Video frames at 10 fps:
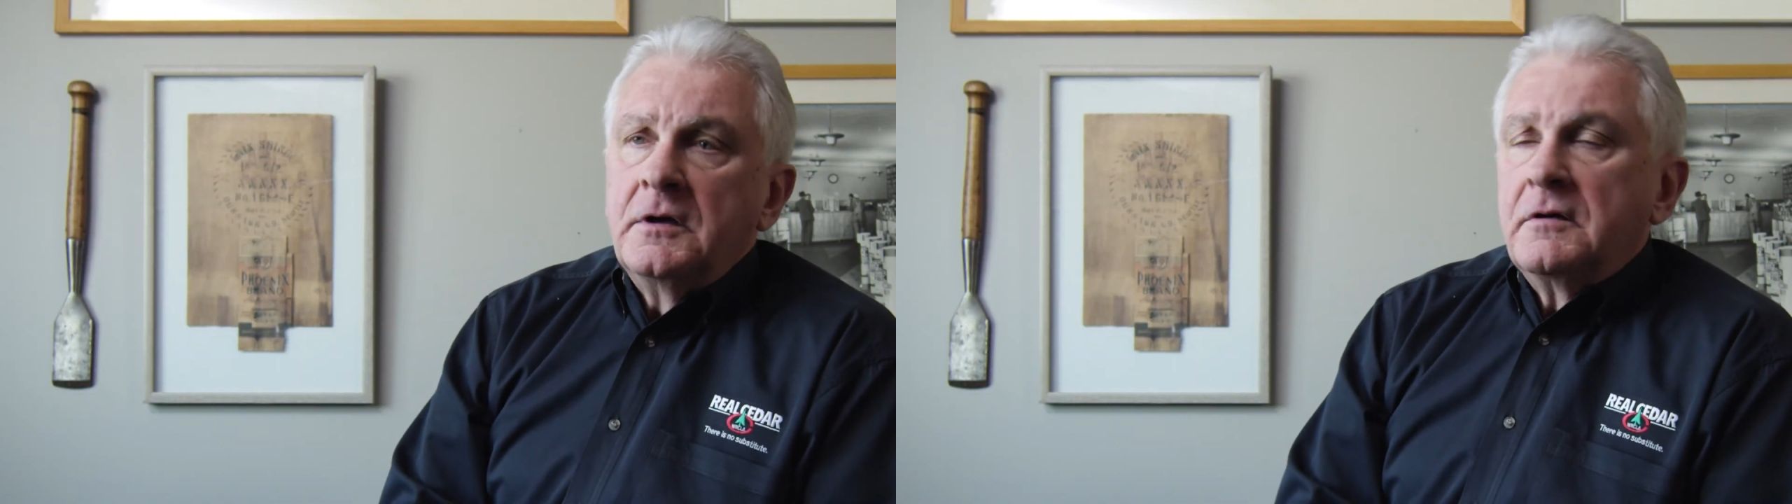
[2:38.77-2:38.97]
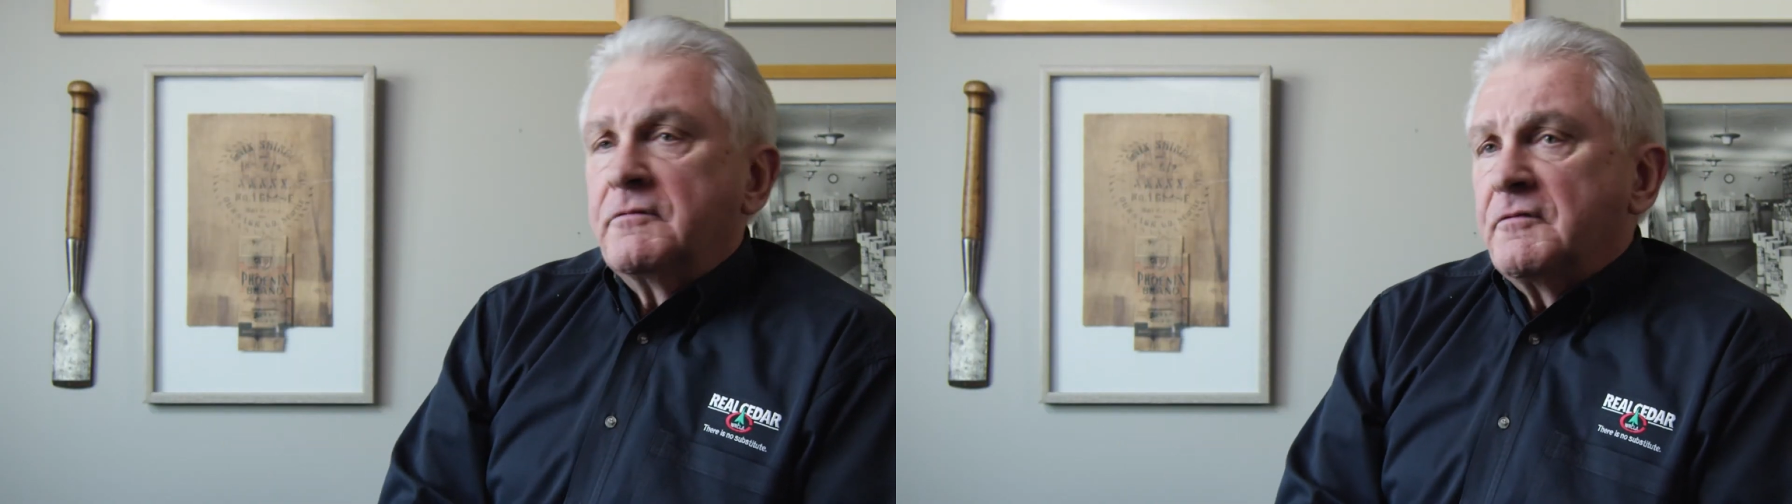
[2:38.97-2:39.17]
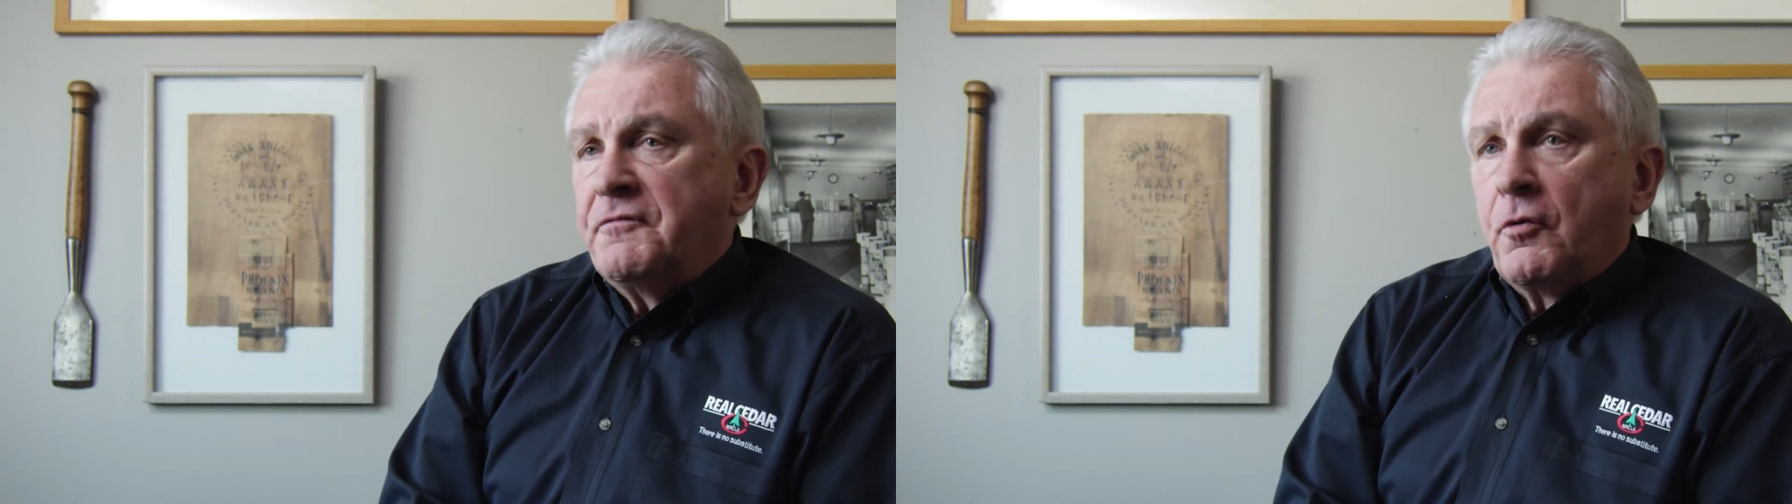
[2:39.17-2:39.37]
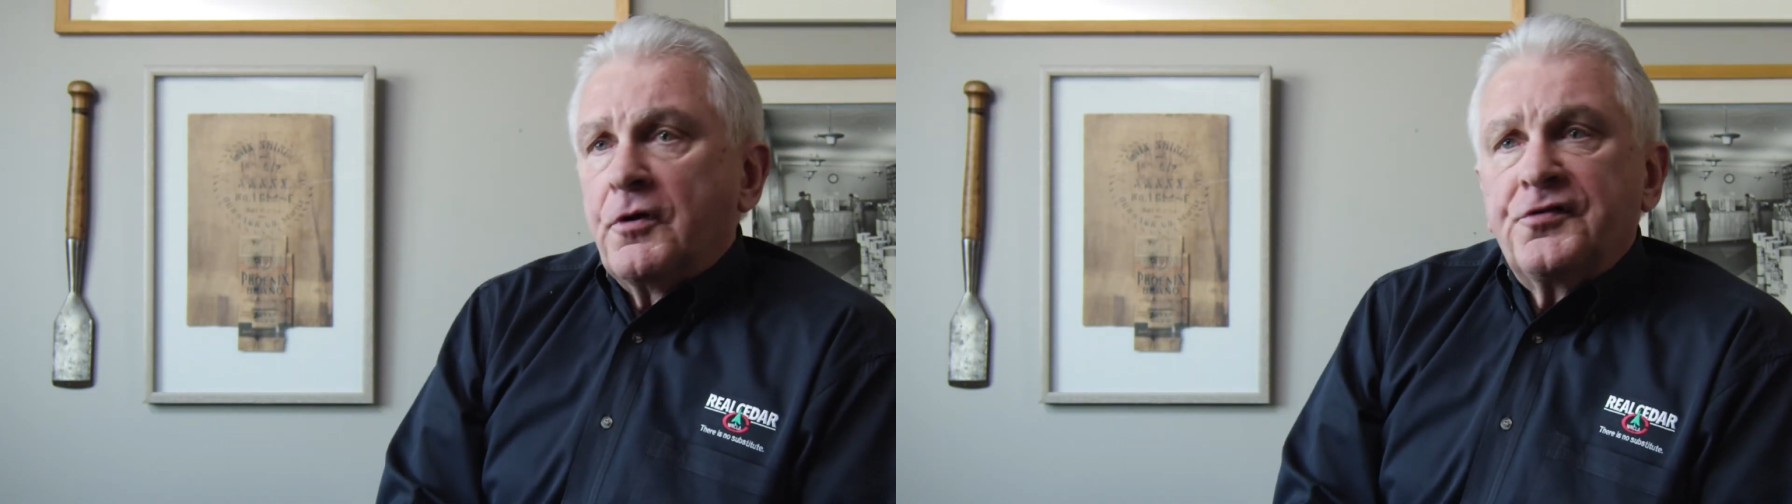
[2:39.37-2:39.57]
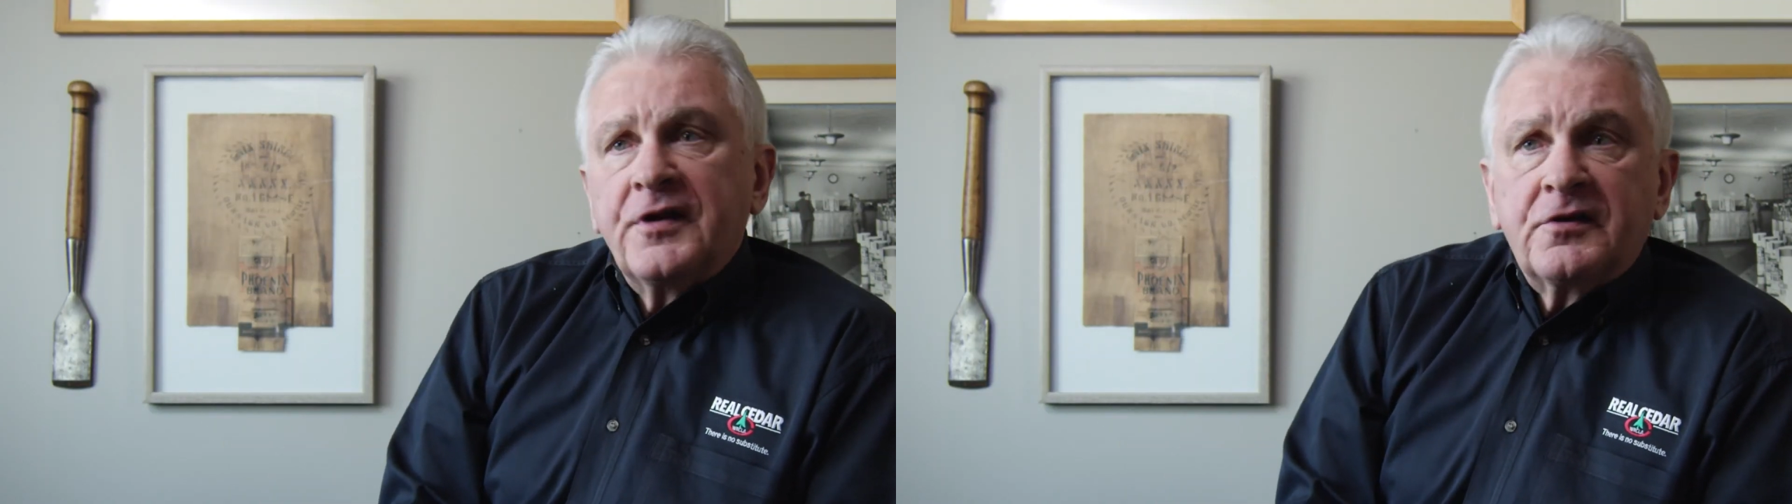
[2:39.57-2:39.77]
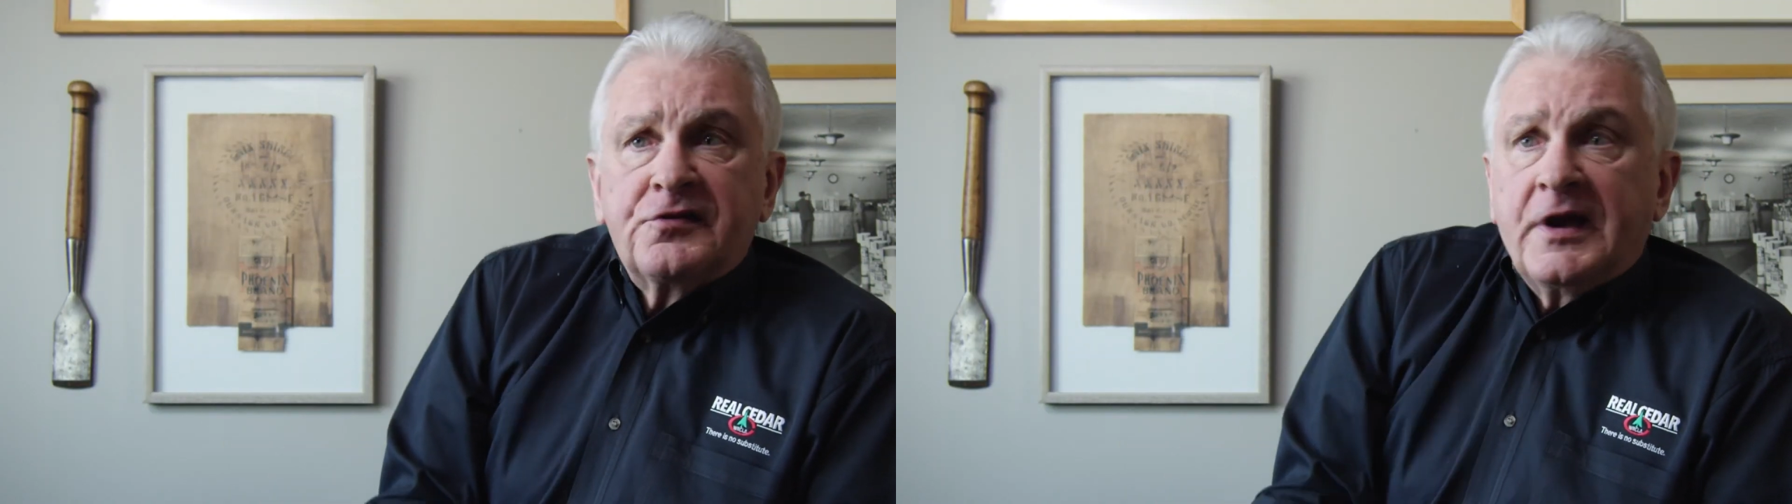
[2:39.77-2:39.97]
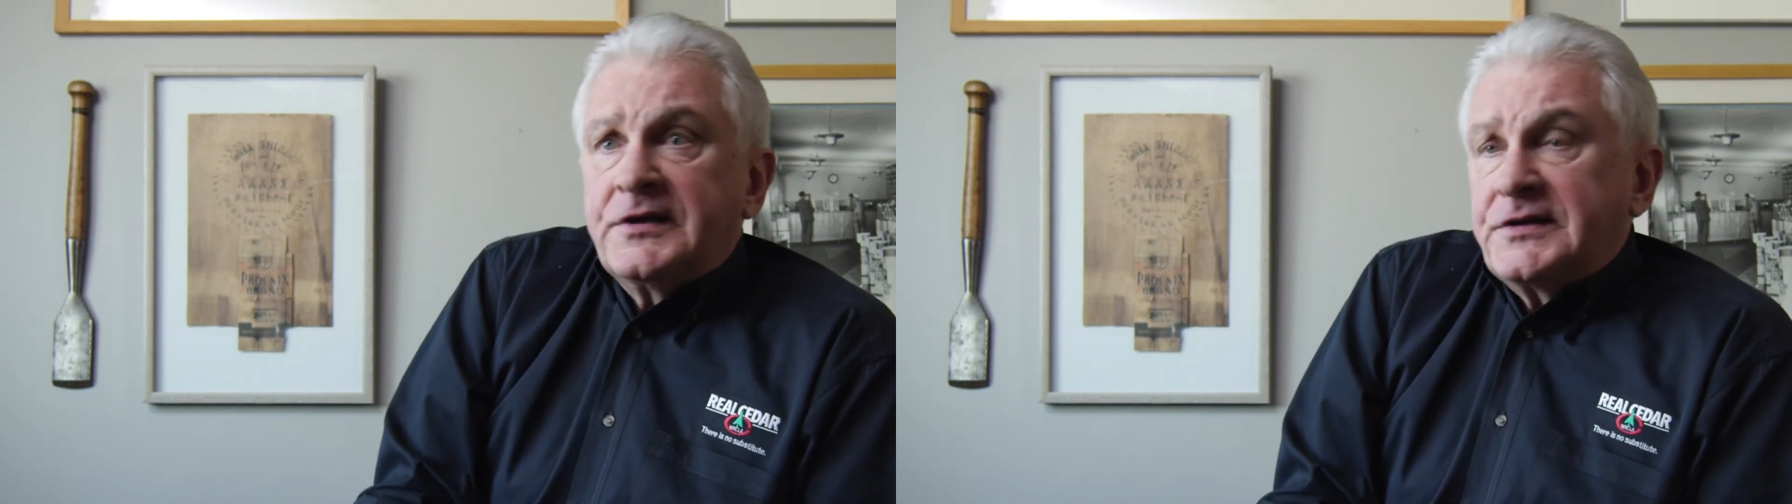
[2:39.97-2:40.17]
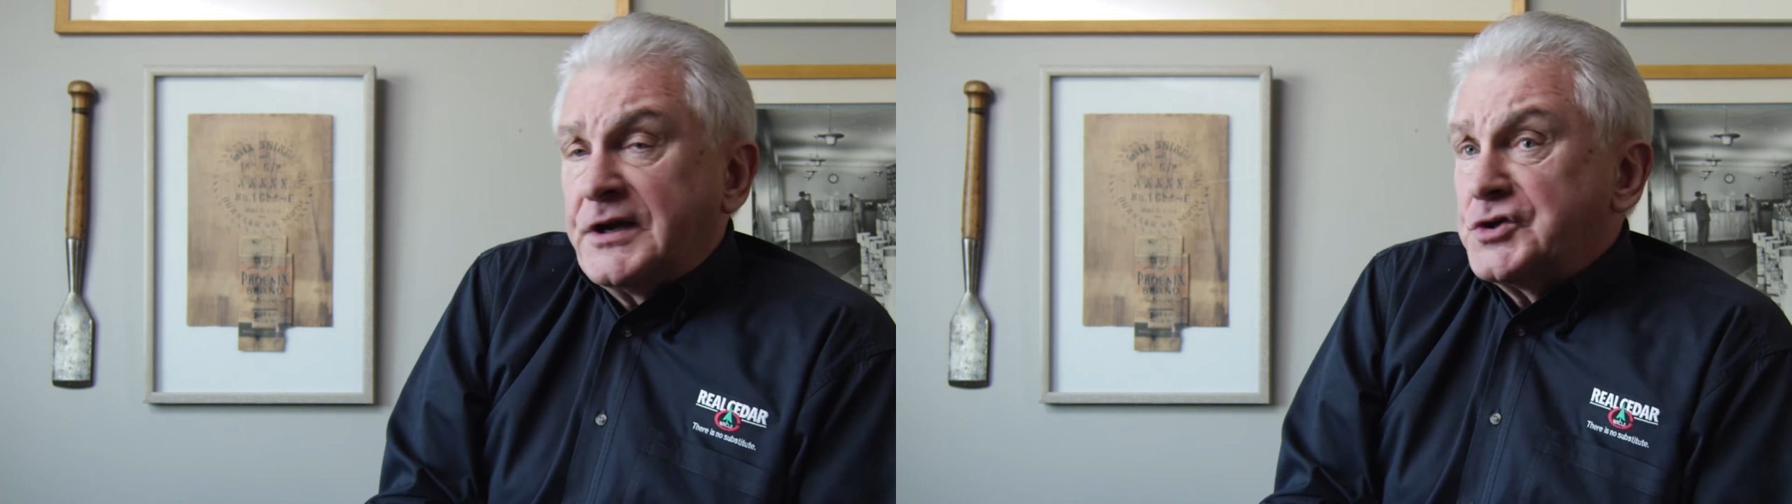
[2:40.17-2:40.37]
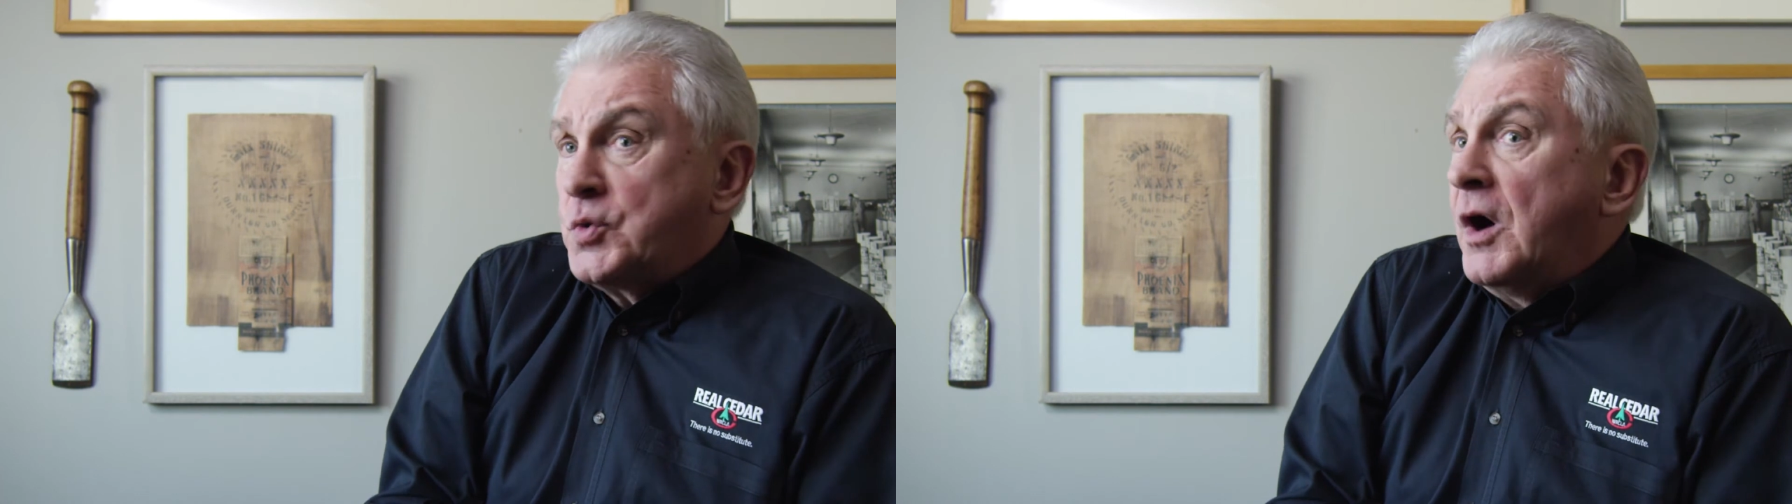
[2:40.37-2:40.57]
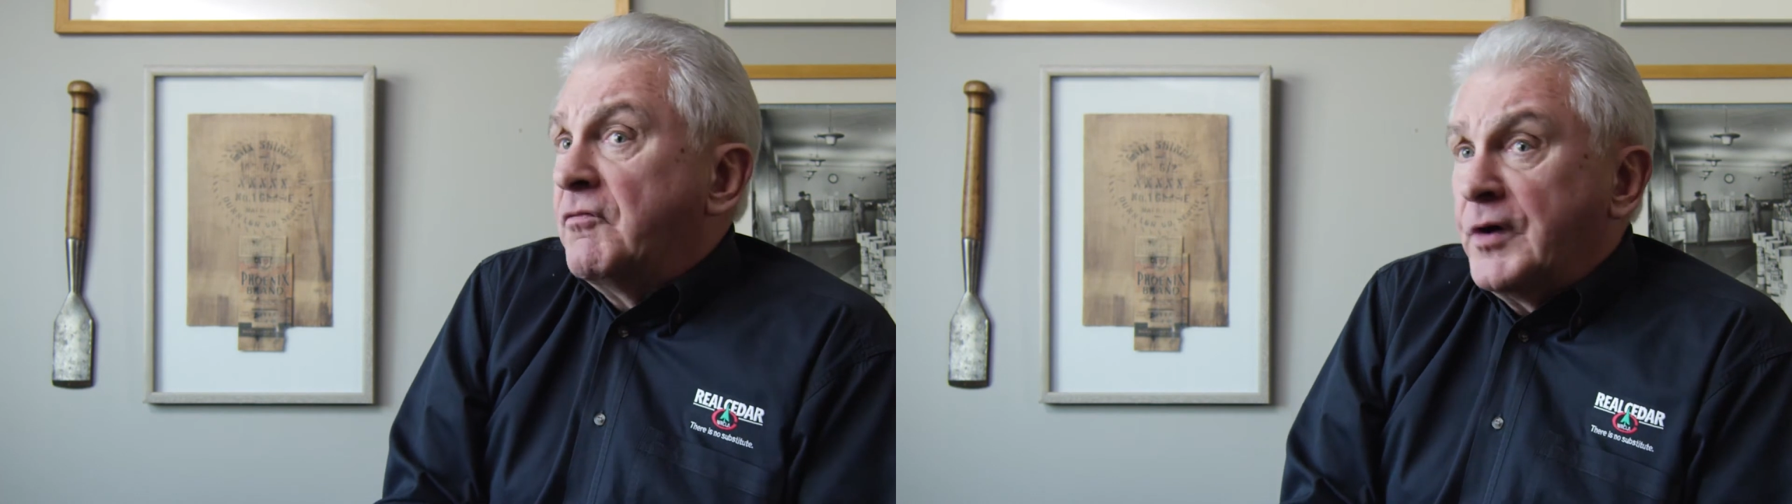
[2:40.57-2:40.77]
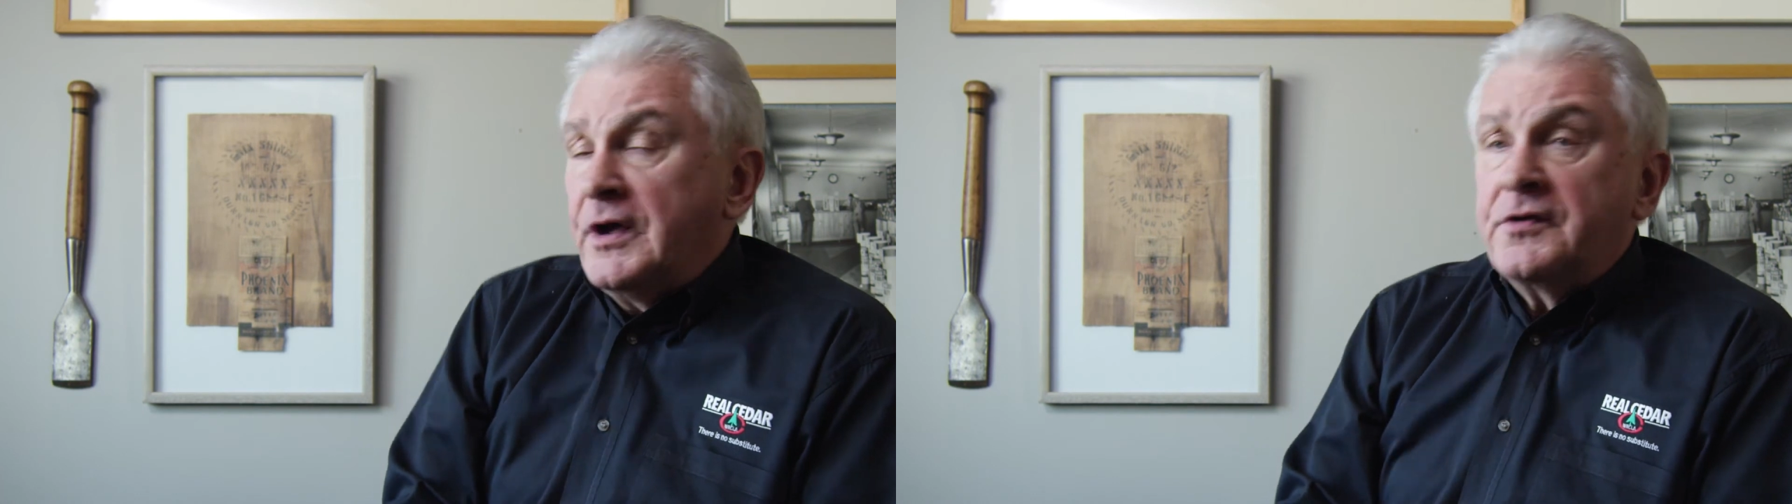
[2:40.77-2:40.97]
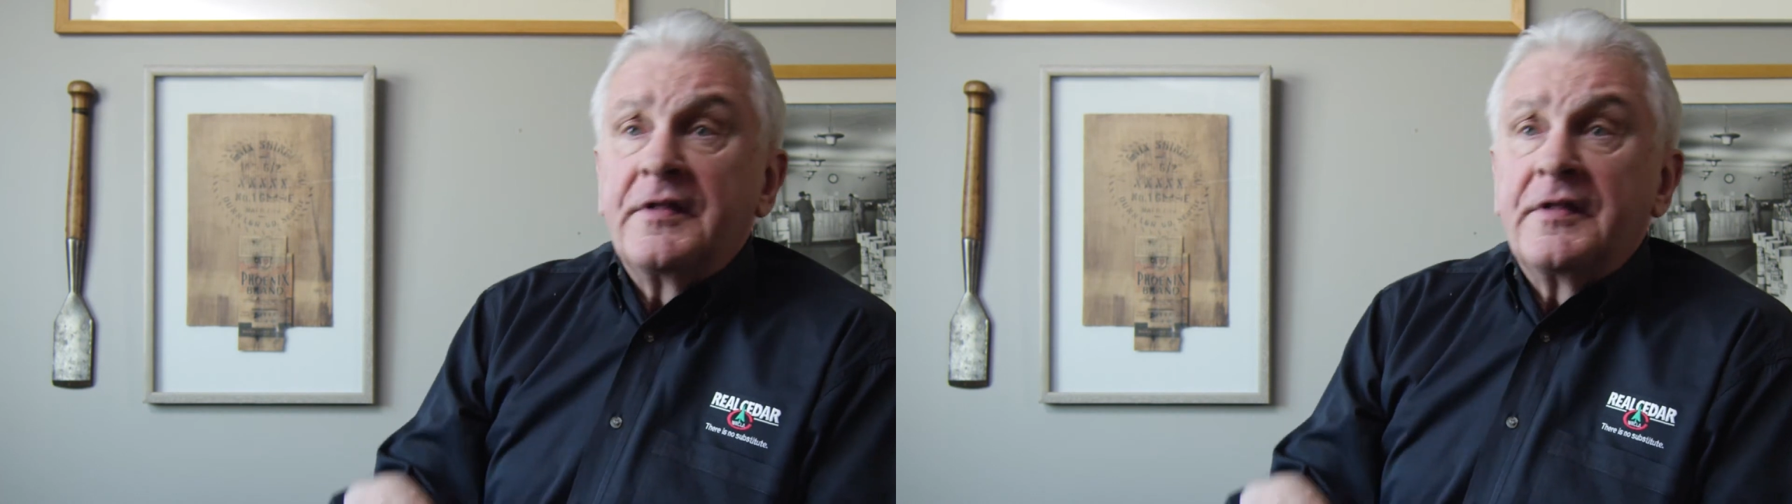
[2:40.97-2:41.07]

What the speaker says: for 4, 6, 8, 10, 12 weeks,